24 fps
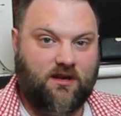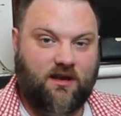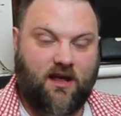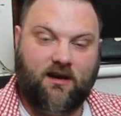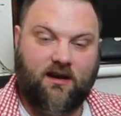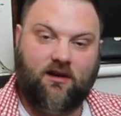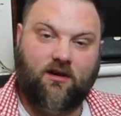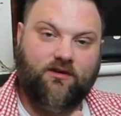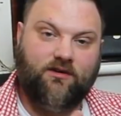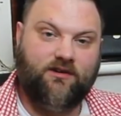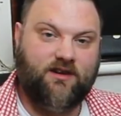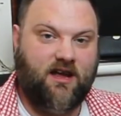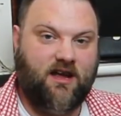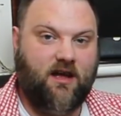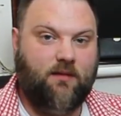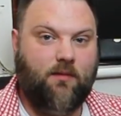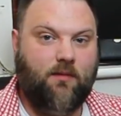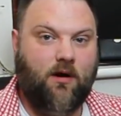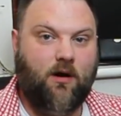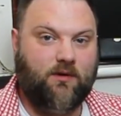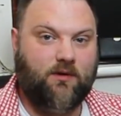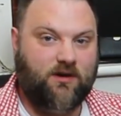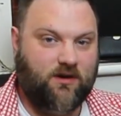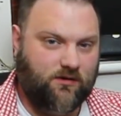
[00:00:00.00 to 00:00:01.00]
Like on
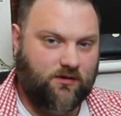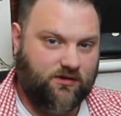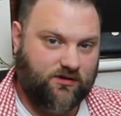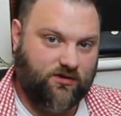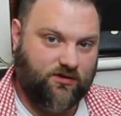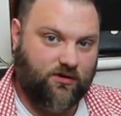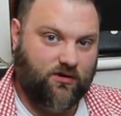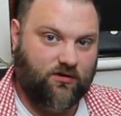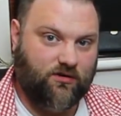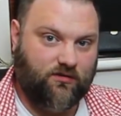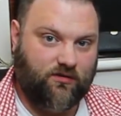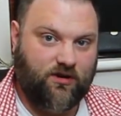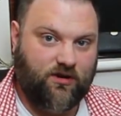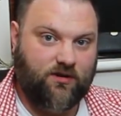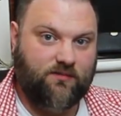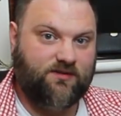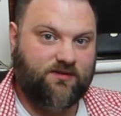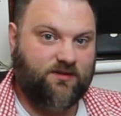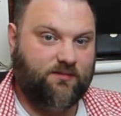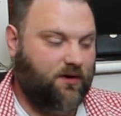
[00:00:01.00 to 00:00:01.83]
DMR we use talk groups,